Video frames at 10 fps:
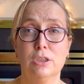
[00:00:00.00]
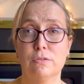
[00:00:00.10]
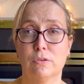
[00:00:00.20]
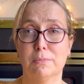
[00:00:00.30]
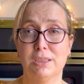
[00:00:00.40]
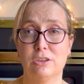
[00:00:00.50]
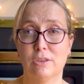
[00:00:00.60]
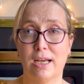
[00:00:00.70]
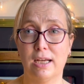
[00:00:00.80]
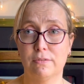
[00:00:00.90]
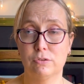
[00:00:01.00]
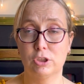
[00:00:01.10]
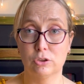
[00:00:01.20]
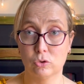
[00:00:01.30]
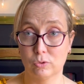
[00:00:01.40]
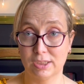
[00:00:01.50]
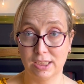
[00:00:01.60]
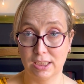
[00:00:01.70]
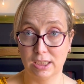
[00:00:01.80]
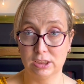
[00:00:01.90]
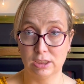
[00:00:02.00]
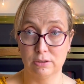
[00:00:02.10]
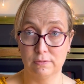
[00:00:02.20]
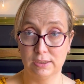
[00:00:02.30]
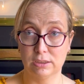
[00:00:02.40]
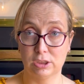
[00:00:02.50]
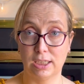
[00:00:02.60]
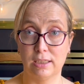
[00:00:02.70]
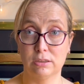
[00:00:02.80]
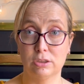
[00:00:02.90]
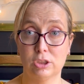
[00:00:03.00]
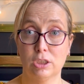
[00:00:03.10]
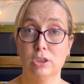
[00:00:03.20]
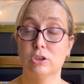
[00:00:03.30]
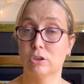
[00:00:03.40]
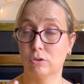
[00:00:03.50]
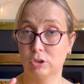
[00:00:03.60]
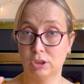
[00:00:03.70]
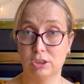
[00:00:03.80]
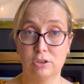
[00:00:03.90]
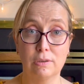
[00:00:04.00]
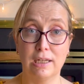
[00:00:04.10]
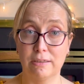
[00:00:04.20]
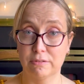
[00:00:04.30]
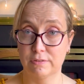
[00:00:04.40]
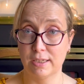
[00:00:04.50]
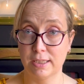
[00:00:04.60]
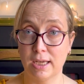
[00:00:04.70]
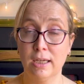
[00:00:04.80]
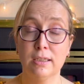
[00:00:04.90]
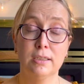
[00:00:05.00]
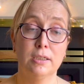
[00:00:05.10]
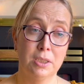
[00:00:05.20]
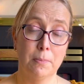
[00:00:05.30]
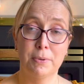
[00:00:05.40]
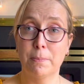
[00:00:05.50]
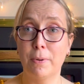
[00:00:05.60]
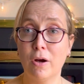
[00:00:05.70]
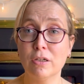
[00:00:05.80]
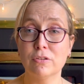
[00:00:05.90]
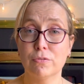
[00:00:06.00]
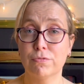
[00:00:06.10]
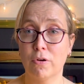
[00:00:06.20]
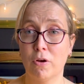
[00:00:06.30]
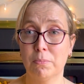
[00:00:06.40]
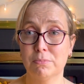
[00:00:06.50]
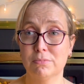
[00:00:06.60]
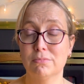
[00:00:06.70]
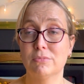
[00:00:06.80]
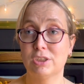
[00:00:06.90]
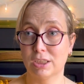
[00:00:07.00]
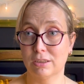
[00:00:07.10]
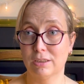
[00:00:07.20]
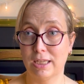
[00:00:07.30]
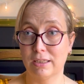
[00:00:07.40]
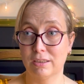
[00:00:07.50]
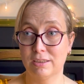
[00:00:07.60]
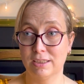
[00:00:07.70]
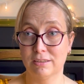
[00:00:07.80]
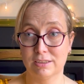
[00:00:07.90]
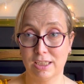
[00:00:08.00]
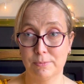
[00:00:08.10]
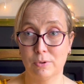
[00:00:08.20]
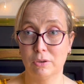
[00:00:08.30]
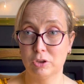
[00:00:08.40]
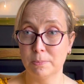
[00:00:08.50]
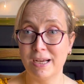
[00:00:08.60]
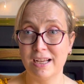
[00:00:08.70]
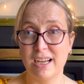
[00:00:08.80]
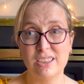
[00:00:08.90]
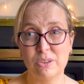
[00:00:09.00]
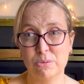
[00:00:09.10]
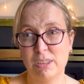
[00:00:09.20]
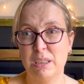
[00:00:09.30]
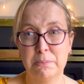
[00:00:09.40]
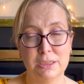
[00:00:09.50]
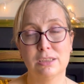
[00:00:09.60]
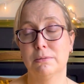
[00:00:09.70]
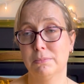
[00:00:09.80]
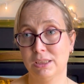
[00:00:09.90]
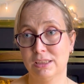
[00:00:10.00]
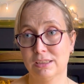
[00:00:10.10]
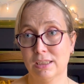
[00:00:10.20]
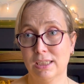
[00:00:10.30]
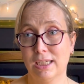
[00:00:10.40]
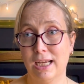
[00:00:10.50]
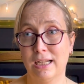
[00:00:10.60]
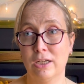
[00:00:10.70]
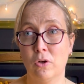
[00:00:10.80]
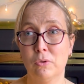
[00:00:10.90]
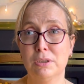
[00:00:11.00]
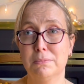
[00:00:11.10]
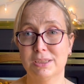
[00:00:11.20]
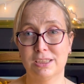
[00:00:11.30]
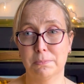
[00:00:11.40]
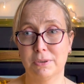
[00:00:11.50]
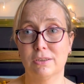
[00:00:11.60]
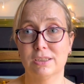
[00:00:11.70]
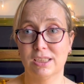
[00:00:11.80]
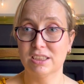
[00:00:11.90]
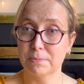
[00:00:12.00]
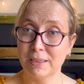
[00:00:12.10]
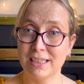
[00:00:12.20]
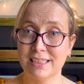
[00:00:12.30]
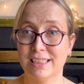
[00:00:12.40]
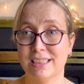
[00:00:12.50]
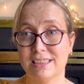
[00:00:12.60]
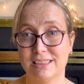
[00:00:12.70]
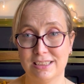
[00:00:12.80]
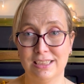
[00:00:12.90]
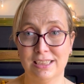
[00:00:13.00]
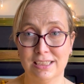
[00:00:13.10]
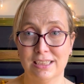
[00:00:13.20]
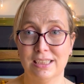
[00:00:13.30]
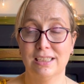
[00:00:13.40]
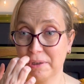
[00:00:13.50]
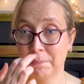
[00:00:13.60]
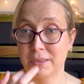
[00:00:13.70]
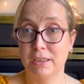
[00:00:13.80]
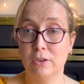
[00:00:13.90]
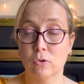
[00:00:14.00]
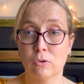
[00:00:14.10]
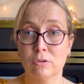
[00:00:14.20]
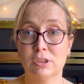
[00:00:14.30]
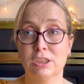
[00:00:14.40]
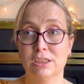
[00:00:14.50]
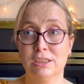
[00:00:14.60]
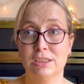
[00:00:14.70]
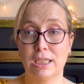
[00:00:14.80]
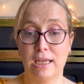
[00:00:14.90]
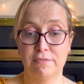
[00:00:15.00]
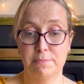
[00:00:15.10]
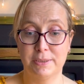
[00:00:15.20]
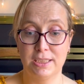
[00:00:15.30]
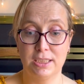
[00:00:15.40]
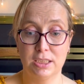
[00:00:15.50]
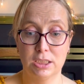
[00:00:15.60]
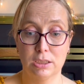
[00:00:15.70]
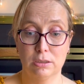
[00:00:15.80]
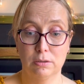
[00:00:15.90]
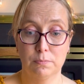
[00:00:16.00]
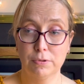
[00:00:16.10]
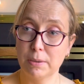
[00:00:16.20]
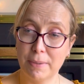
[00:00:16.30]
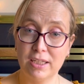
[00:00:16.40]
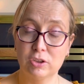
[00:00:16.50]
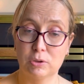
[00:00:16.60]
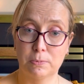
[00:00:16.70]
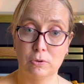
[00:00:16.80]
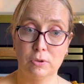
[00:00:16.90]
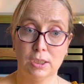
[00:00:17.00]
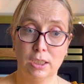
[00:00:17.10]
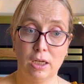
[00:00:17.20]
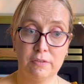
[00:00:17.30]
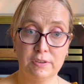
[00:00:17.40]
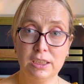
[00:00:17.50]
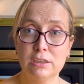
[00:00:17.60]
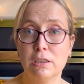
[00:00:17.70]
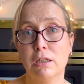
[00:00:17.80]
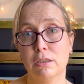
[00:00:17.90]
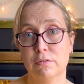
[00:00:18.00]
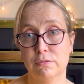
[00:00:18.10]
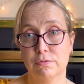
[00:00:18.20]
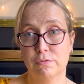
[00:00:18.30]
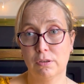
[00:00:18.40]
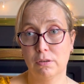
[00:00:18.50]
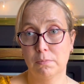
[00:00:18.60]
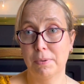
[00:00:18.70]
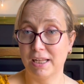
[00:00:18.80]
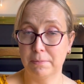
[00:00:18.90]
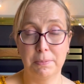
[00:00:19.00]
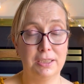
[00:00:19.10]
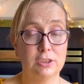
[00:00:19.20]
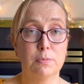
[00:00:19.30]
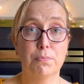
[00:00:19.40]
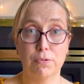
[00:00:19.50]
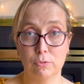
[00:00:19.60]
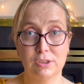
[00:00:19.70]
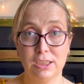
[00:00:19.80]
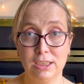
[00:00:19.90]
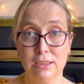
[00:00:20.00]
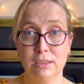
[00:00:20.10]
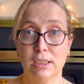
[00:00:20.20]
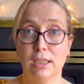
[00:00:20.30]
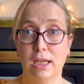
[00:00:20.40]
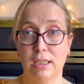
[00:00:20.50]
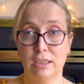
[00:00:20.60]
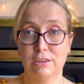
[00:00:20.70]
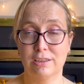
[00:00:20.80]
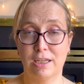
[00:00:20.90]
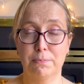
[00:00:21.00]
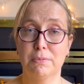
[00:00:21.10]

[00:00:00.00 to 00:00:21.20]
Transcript: for me to have children engage in a vegan challenge. So just to clarify that. But apart from chicken at the dinner table on Shabbat, I don't really miss the meat, and I only miss it because I smell it and I see it. But the urges have been pretty manageable. I've eaten a lot of plant-based protein, and that's kept me